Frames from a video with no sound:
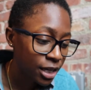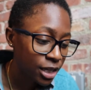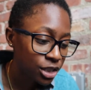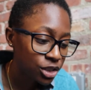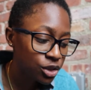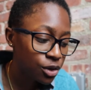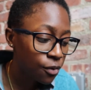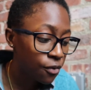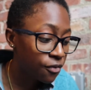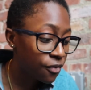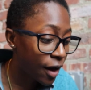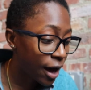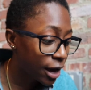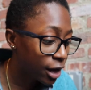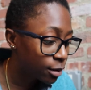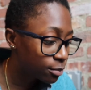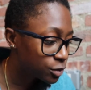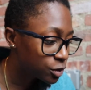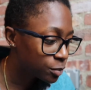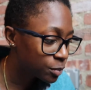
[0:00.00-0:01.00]
So
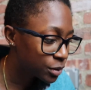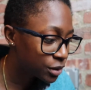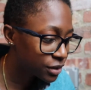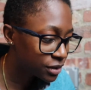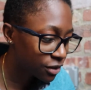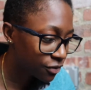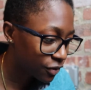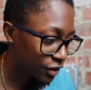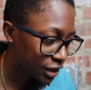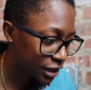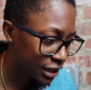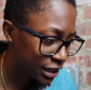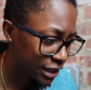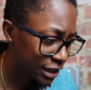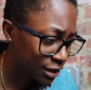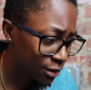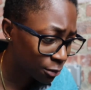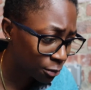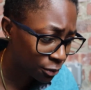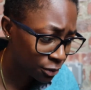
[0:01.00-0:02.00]
Viome specifically,
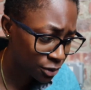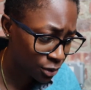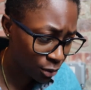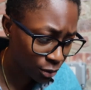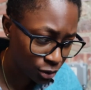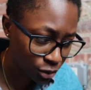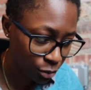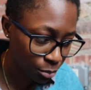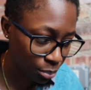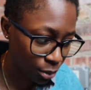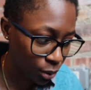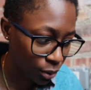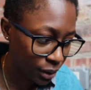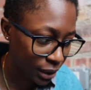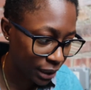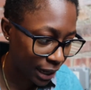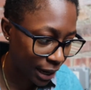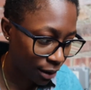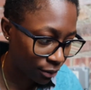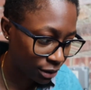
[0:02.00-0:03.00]
the results are
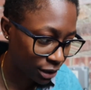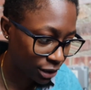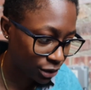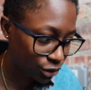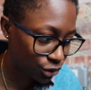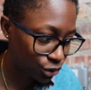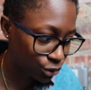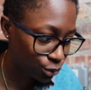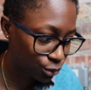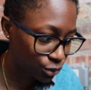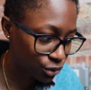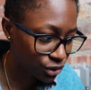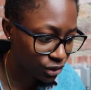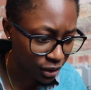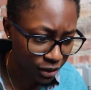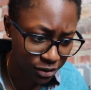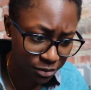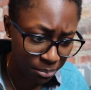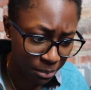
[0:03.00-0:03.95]
broken out into 6